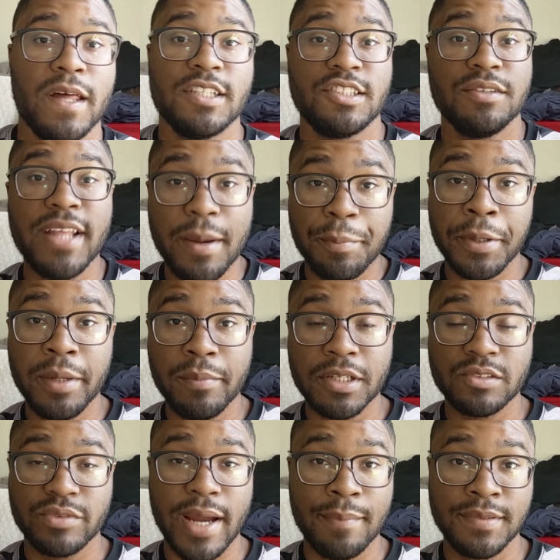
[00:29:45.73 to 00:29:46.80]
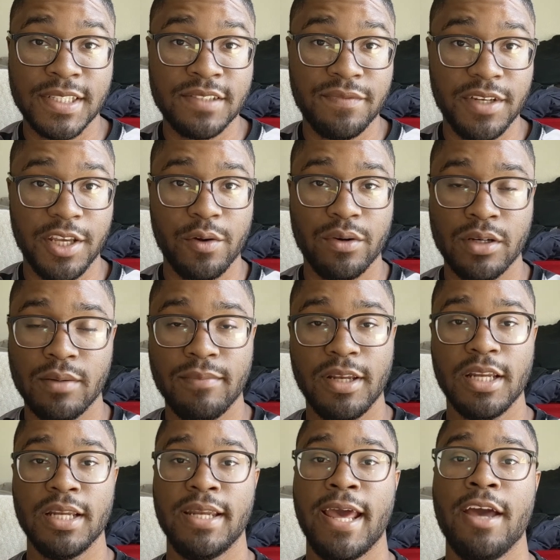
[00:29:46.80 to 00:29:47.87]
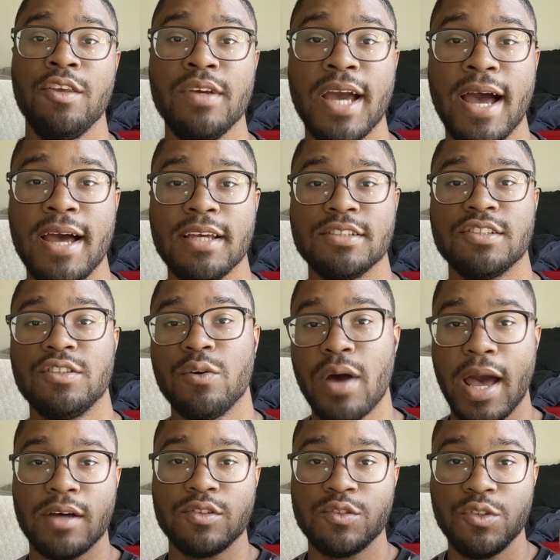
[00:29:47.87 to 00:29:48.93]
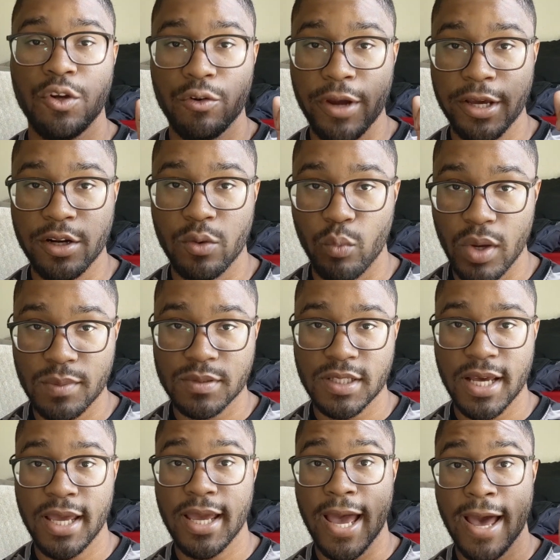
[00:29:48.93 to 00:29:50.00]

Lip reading: So that pretty much wraps this video up. Now you guys know how to create a website,